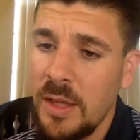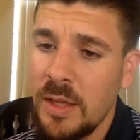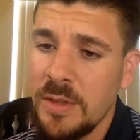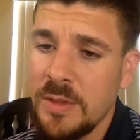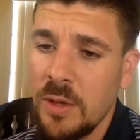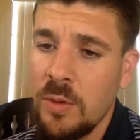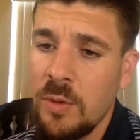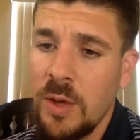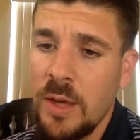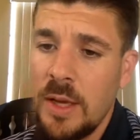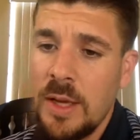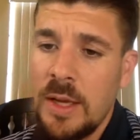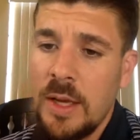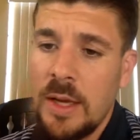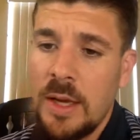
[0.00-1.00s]
So
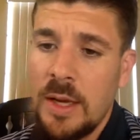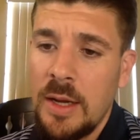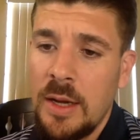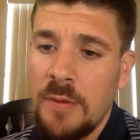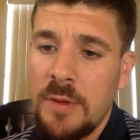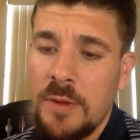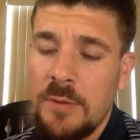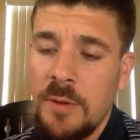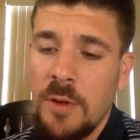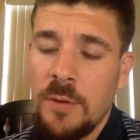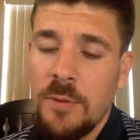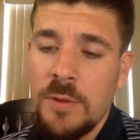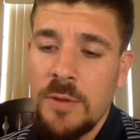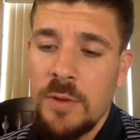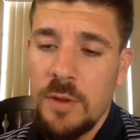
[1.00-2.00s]
love this video.
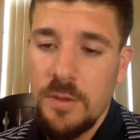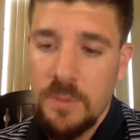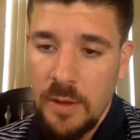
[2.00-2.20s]
First of all,